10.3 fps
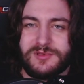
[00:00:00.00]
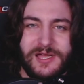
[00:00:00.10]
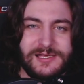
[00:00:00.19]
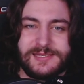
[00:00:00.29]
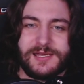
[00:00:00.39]

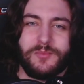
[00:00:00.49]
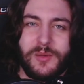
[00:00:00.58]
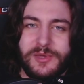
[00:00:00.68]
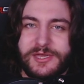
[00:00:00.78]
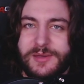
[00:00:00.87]
Like I said, it
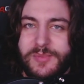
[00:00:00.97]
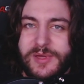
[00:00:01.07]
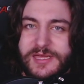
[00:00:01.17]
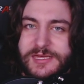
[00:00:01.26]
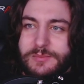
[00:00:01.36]
may be
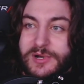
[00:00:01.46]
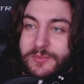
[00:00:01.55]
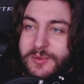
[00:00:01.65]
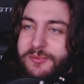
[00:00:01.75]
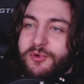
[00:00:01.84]
nitpicky, but
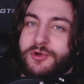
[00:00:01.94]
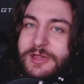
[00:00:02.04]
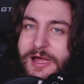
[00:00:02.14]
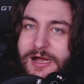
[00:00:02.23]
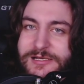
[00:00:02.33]
I'm going to be
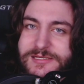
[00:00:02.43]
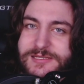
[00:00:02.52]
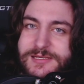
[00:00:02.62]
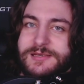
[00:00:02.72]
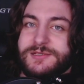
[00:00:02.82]
brutally
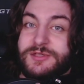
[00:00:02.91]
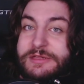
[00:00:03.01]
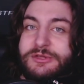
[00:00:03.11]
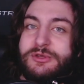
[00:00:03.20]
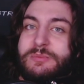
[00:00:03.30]
honest, so
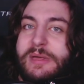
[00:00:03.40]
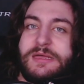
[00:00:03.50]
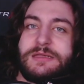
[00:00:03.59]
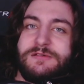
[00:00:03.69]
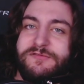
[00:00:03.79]
that you can
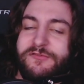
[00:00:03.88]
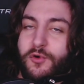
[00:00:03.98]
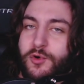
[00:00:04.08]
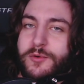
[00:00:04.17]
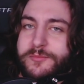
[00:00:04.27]
make an
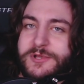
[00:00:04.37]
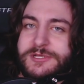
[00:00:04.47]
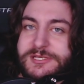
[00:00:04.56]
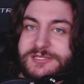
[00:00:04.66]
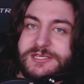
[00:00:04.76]
informed
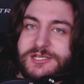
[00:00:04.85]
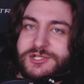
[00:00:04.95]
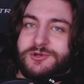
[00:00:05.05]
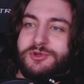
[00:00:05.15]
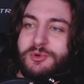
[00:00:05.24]

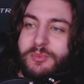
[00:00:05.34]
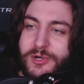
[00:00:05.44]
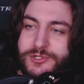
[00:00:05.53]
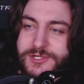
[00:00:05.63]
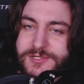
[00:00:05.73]
decision on your
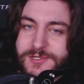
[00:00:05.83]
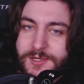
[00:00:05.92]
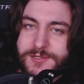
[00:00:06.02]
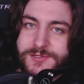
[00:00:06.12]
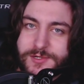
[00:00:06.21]
purchase.
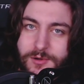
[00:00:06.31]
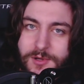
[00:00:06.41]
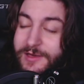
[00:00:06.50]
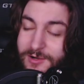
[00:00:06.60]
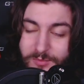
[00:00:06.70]
So
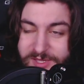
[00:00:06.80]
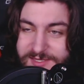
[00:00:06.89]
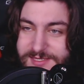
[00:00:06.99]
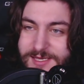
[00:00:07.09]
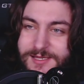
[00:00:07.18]
that all
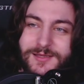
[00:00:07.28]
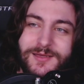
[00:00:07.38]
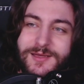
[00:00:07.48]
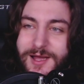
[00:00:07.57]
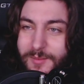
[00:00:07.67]
being said,
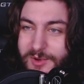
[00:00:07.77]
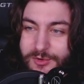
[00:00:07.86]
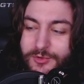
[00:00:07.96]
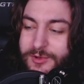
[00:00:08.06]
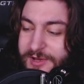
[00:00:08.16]
I'm going
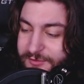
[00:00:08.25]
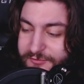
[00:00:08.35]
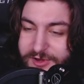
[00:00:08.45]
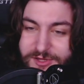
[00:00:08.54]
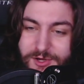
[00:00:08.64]
to do
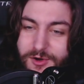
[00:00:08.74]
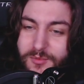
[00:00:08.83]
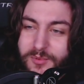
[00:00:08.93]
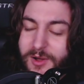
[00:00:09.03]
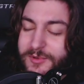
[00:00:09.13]
another
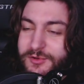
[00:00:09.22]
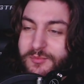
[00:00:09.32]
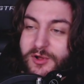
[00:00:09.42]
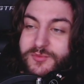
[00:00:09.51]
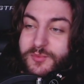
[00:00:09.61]
video, probably do
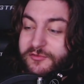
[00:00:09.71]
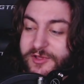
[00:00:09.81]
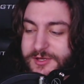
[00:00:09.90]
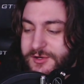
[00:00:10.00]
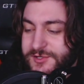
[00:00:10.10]
multiple
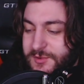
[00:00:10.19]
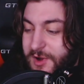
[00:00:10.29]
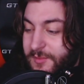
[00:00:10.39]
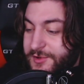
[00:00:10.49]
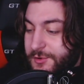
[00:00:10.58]
videos. I'll
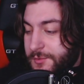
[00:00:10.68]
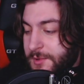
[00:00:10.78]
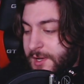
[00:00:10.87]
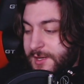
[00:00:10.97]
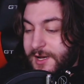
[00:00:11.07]
probably do
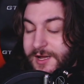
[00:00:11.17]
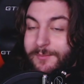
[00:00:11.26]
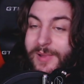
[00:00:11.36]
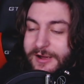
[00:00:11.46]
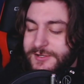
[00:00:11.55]
a
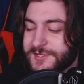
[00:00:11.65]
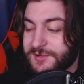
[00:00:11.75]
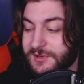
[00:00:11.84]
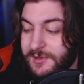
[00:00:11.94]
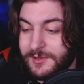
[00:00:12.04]

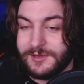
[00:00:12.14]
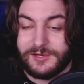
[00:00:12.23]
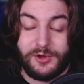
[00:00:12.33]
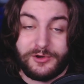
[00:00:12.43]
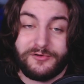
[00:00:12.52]
comparison.
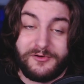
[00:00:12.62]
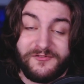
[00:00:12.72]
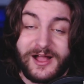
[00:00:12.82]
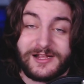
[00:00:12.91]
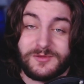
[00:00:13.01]
No, I know for a
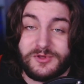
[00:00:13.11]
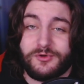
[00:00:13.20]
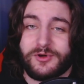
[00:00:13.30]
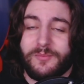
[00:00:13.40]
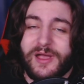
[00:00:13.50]
fact I'm going
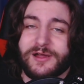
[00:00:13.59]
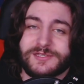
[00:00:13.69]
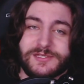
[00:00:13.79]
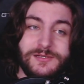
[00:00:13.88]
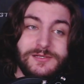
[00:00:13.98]
to do a
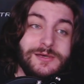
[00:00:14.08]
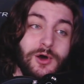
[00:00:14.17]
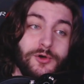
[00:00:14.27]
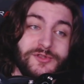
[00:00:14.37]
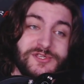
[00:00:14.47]
comparison
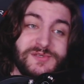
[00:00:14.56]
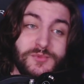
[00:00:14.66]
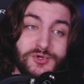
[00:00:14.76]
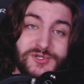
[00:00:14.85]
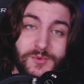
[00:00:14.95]
on the
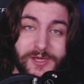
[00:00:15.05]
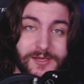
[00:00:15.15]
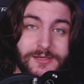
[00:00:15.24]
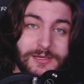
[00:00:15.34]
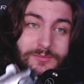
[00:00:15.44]
smooth
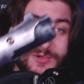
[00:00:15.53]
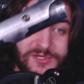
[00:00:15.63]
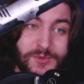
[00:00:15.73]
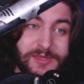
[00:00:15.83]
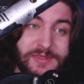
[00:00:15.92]
swing
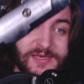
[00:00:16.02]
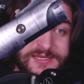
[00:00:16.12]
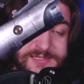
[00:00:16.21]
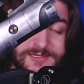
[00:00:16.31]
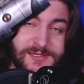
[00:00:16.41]
between
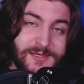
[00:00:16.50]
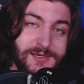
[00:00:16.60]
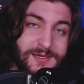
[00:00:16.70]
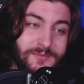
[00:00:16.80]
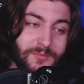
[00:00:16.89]
this,
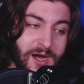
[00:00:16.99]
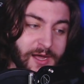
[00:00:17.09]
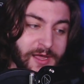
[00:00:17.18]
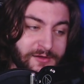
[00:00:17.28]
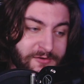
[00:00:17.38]

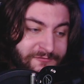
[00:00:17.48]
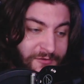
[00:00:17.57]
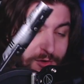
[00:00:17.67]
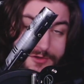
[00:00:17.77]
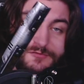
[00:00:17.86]
my
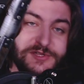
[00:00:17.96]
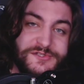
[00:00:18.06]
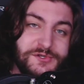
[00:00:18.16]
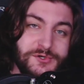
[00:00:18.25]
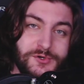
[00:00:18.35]
Fallen
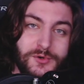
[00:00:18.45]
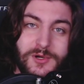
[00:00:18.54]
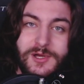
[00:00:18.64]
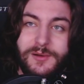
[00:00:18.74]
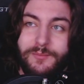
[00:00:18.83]
V2,
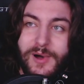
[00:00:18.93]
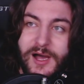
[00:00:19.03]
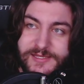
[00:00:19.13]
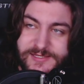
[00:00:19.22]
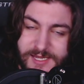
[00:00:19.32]

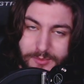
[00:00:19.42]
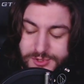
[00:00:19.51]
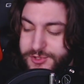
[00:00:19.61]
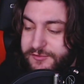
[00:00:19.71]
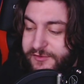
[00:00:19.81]
my Saber
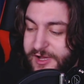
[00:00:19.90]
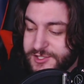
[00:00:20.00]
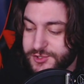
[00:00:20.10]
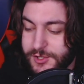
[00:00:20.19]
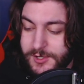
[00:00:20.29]
Trio
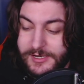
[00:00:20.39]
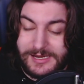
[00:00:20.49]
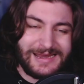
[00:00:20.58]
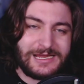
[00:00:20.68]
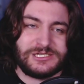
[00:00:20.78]
Vectra, and
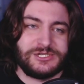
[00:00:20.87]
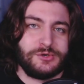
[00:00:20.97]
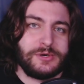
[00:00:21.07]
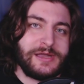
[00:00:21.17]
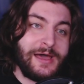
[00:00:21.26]
I can actually
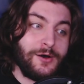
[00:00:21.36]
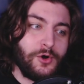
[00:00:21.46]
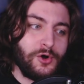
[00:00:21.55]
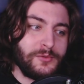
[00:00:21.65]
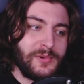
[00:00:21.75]
do it now
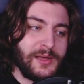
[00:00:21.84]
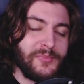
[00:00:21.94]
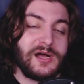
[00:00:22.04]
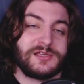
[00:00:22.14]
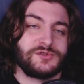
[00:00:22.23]
on my
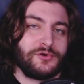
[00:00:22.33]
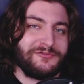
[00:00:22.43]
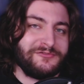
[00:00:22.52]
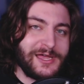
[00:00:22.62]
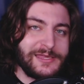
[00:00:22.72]
Poxtor
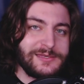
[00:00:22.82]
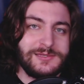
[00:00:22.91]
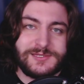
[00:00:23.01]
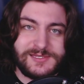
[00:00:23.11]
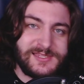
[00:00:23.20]
Flight,
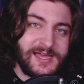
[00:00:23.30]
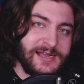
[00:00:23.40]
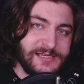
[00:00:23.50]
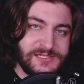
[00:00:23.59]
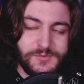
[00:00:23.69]
since
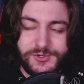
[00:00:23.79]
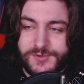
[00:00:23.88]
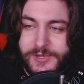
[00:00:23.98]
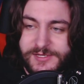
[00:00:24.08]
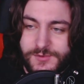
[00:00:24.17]
that has smooth
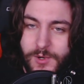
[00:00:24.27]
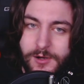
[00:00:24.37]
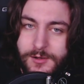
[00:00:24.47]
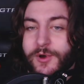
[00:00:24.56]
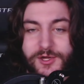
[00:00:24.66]
swing as
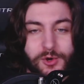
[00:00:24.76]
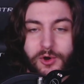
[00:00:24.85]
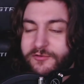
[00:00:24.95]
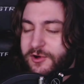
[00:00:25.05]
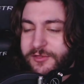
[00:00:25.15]
well. We're going to
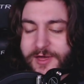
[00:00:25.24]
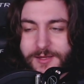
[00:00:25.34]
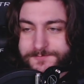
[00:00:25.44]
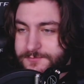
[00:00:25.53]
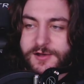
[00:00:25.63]
go over all
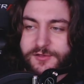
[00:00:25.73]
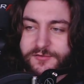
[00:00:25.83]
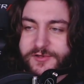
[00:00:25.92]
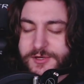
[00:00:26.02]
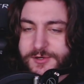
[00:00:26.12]
that in
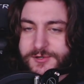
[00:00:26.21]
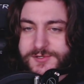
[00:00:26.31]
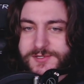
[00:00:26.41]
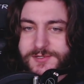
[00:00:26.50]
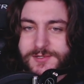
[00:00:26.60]
other
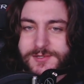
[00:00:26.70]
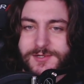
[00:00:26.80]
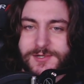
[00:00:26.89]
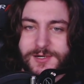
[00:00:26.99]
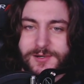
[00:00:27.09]
videos.
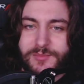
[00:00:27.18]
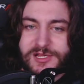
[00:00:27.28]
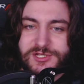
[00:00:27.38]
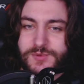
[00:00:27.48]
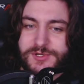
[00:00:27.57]
But
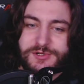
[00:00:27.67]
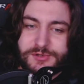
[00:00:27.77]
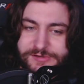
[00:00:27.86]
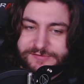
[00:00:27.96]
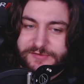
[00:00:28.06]
I just wanted to
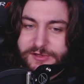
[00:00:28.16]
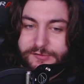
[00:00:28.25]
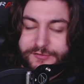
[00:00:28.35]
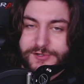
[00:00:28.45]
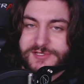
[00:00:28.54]
do this
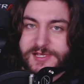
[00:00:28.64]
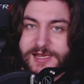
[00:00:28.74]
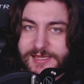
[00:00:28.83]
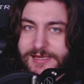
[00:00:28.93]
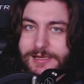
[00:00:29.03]
video first to
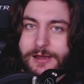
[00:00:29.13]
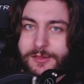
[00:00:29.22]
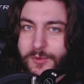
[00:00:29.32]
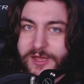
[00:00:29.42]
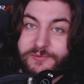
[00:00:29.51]
kind of get it out of
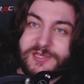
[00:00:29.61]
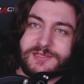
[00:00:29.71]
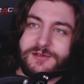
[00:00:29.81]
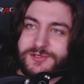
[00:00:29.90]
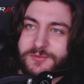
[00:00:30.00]
the way,
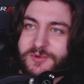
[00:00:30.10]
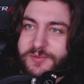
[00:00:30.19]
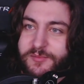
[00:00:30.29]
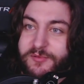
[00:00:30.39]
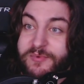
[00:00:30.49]
because I know so many
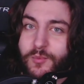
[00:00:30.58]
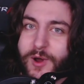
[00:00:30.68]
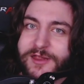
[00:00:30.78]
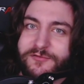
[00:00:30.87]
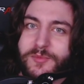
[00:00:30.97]
people have been
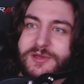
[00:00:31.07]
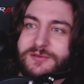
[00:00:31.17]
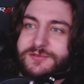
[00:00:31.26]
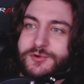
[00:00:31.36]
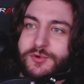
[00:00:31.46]
waiting for me
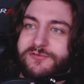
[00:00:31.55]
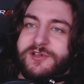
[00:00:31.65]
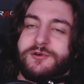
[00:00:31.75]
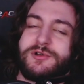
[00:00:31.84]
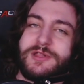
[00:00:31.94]
to do a
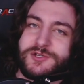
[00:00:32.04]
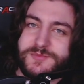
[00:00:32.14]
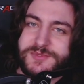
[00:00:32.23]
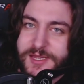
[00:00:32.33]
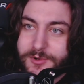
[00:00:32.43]
video on
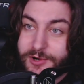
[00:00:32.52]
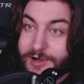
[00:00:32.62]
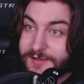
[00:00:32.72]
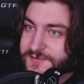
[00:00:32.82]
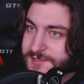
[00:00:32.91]
Electrum
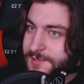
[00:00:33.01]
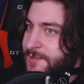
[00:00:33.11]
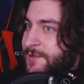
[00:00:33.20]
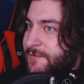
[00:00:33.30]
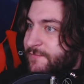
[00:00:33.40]
SaberCrafts
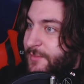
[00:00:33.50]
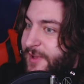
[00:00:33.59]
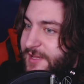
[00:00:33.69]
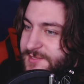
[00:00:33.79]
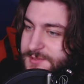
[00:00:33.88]
for the
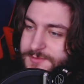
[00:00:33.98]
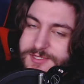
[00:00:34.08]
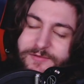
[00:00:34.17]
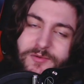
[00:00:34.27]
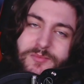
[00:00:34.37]

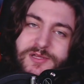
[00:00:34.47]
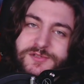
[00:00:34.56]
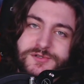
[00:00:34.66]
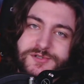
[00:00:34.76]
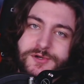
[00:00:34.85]
past 7
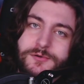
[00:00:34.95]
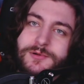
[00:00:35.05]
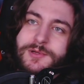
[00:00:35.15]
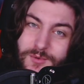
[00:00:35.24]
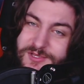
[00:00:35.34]
months or so.
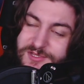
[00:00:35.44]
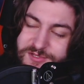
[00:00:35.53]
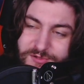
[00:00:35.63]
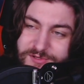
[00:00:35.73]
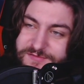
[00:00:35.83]
So I wanted
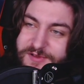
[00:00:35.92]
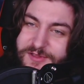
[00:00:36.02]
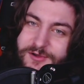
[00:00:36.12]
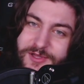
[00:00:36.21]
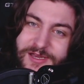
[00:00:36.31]
to do this
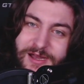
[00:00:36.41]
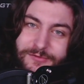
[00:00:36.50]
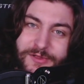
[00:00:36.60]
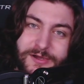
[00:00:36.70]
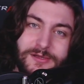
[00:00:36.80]
video, get it
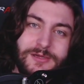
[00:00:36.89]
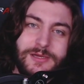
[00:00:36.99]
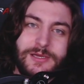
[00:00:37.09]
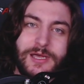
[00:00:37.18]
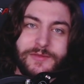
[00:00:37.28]
out there,
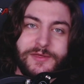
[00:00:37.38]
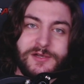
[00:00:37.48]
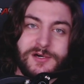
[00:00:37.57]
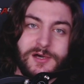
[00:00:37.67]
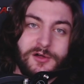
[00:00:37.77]
and
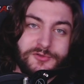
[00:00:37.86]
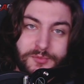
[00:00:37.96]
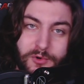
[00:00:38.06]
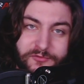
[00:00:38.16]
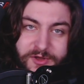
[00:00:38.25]
then I'll
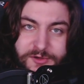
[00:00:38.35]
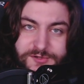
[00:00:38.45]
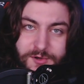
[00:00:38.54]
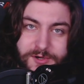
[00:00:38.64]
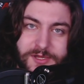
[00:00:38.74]
do more
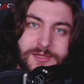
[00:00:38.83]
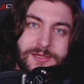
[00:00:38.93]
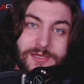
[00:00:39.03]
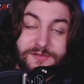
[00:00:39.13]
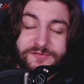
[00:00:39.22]
videos on it
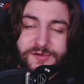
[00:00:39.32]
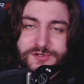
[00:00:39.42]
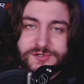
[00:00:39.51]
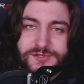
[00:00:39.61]
in the future.